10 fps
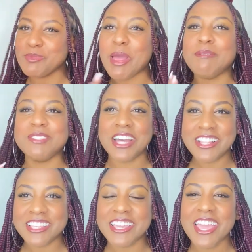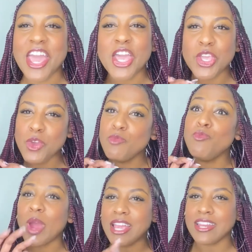but I'm telling you
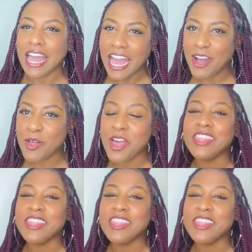right now